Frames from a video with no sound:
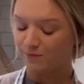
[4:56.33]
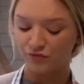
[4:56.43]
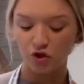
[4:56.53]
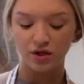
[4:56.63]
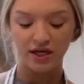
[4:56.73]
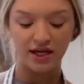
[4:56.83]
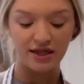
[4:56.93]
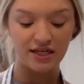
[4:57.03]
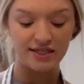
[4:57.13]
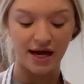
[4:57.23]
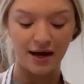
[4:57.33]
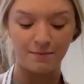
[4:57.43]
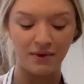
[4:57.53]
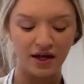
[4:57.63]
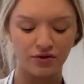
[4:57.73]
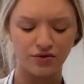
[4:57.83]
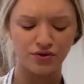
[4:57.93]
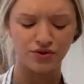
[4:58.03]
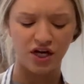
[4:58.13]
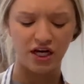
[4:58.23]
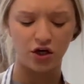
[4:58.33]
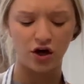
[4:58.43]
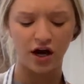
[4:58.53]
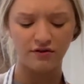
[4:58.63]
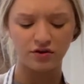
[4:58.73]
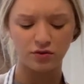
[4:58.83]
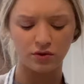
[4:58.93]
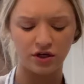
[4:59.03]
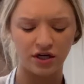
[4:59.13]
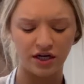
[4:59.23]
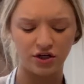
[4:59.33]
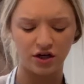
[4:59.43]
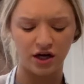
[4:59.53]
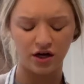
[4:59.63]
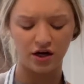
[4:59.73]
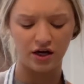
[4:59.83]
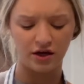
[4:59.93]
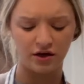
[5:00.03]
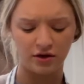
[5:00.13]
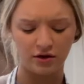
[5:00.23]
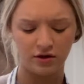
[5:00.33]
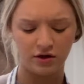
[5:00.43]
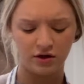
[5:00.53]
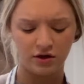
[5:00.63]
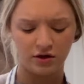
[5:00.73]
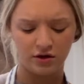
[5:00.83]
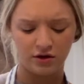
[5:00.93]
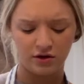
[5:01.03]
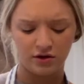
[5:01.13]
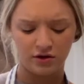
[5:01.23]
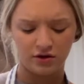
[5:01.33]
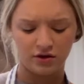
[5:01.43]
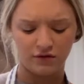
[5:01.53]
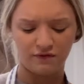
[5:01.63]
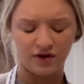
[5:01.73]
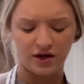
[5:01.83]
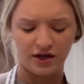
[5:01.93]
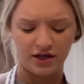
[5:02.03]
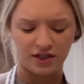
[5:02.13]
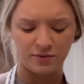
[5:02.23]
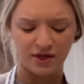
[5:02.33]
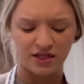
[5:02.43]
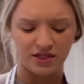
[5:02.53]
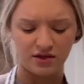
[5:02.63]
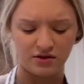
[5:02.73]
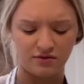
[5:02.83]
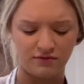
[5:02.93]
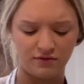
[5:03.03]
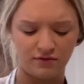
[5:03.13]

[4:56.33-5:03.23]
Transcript: You can get these at Michael's or any craft store in your area. They're very inexpensive.